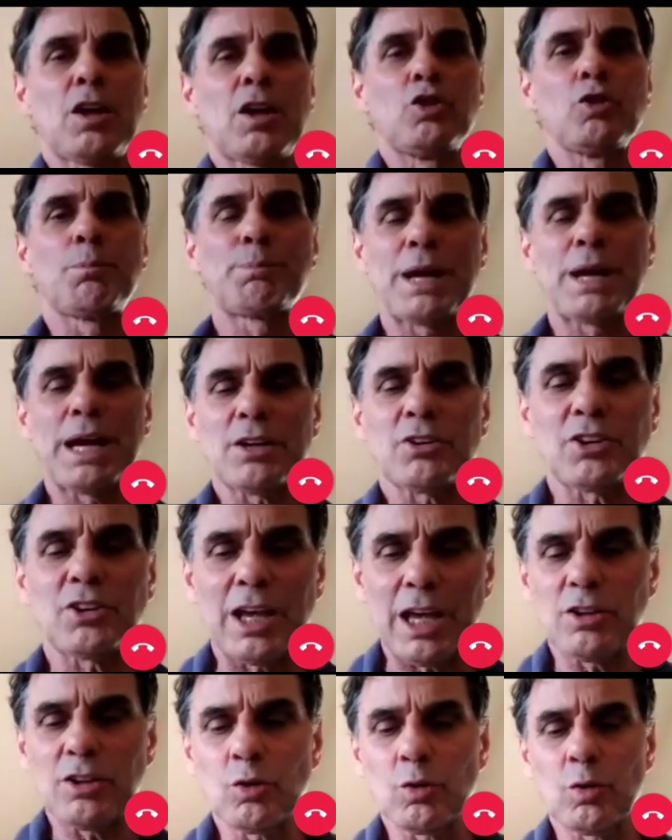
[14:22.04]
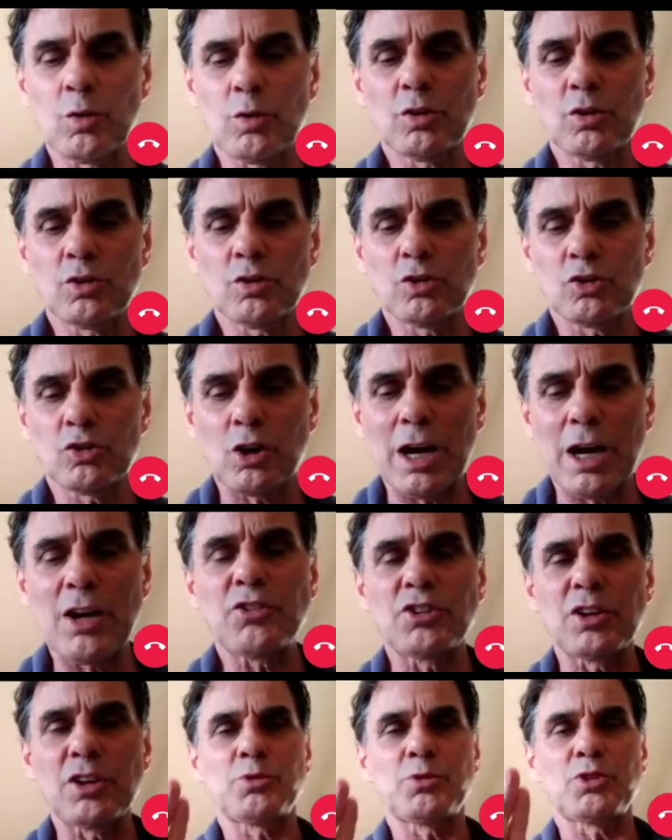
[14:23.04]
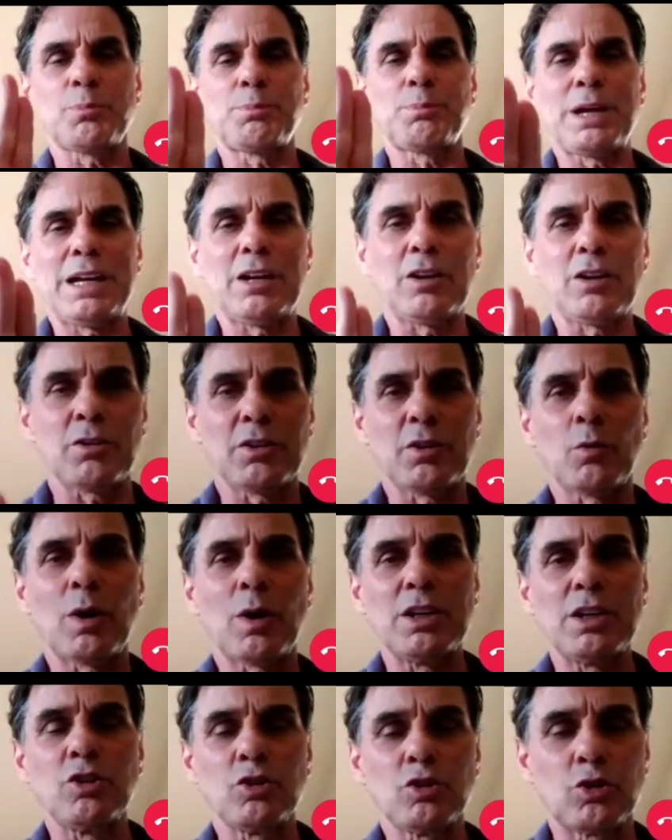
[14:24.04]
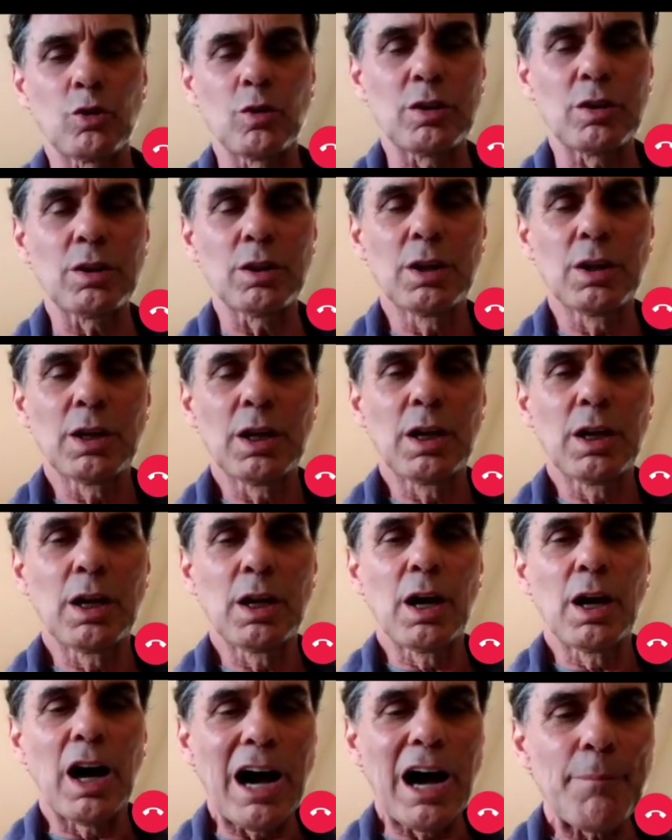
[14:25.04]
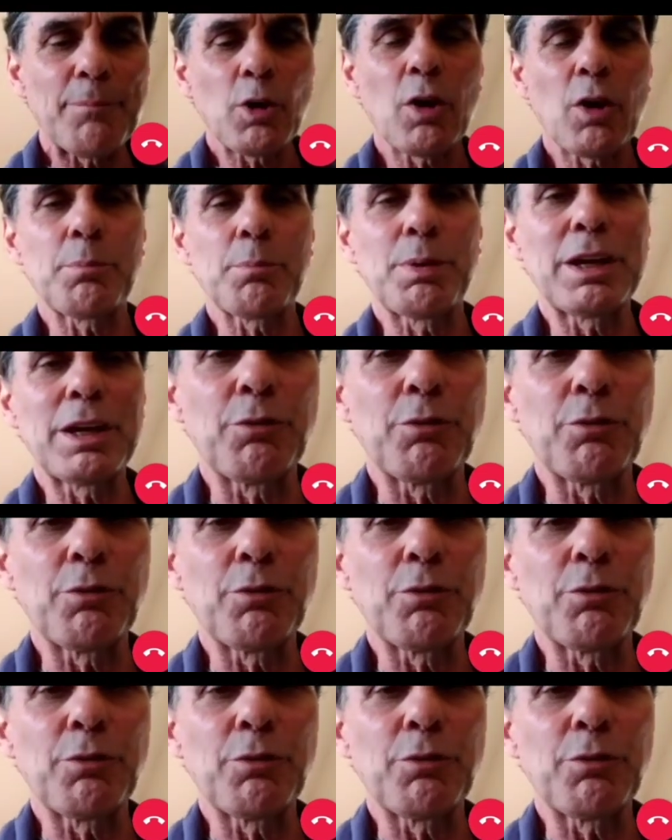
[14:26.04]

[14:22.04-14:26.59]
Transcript: your pecs and your triceps, depending on the way you do it, I'm